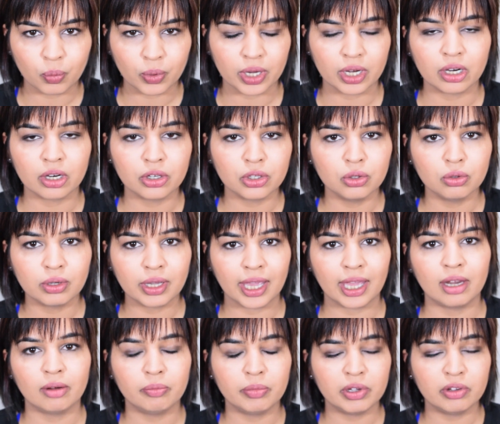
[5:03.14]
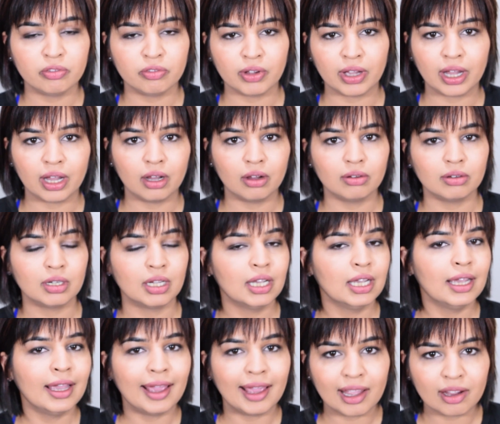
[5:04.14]
where you can be found
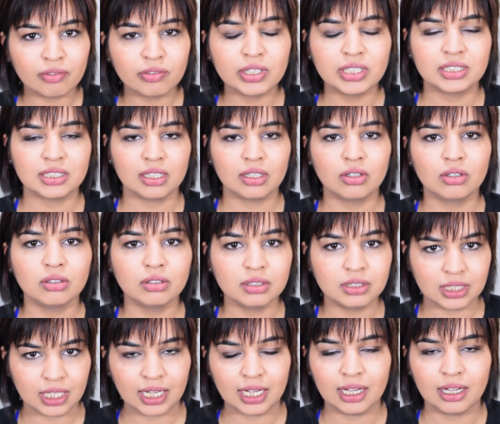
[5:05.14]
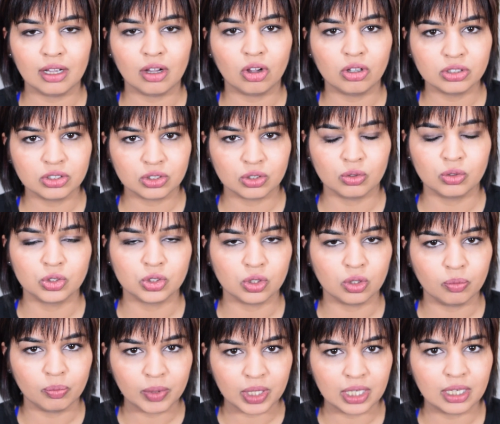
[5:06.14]
every single day on
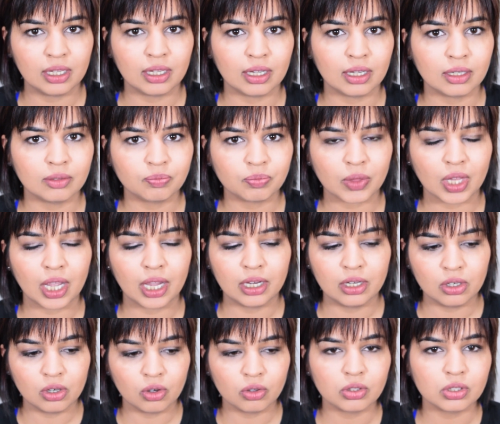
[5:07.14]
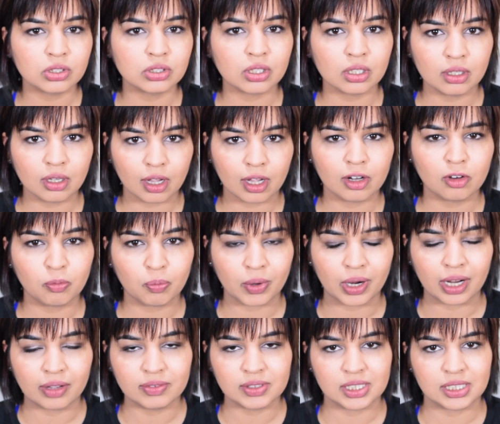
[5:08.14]
social media. I know there's a lot of
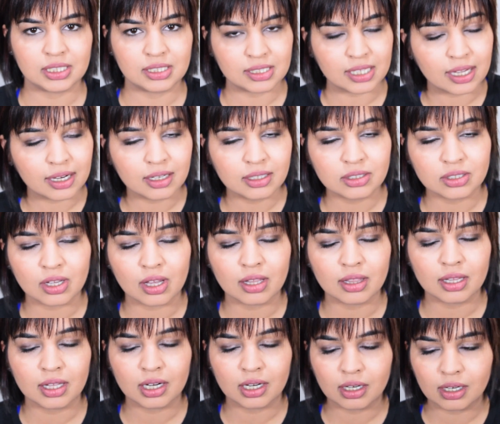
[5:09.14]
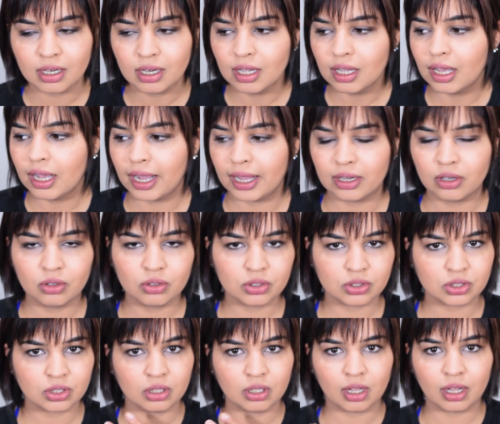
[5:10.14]
privacy settings on there. I know
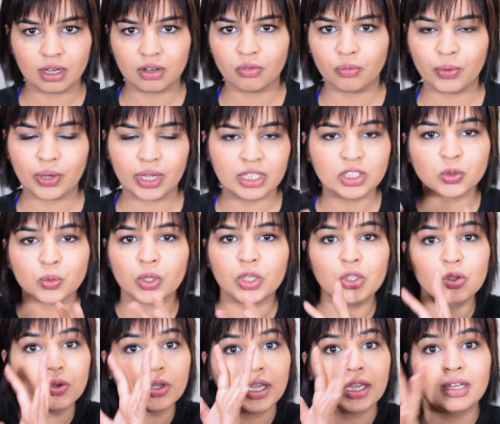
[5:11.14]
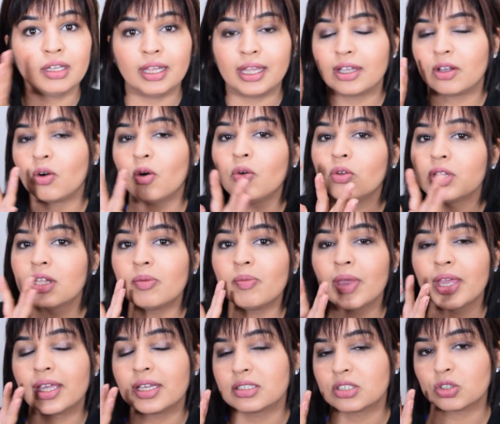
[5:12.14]
there's a lot of ways where you can like only
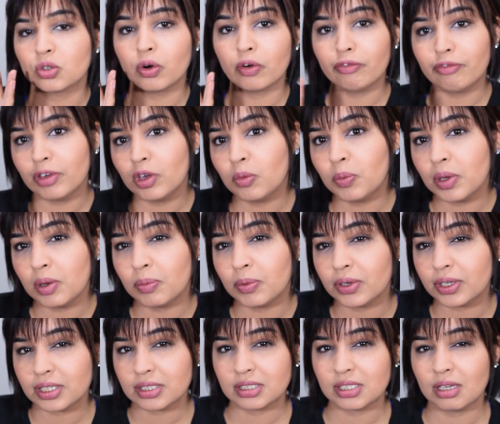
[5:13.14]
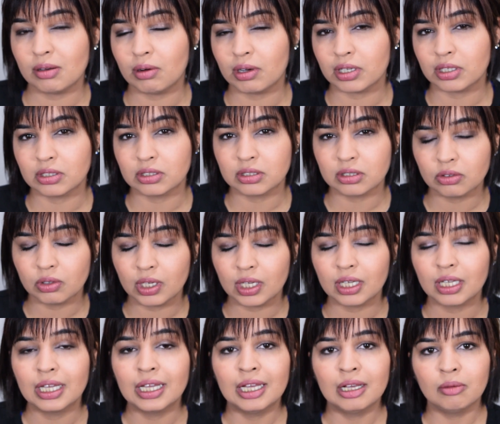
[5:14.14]
make it so a few people can see what you're
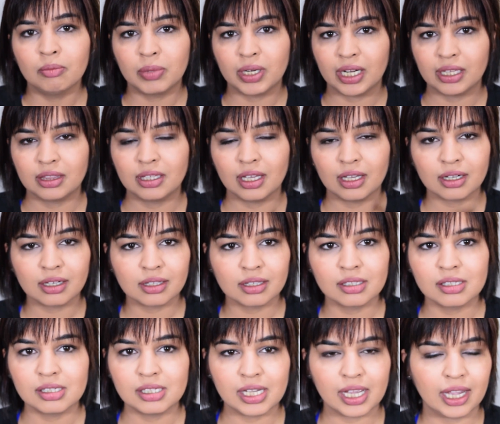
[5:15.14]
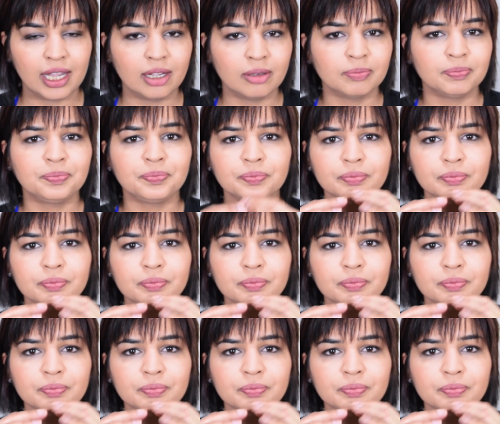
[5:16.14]
doing, but at the end of the day,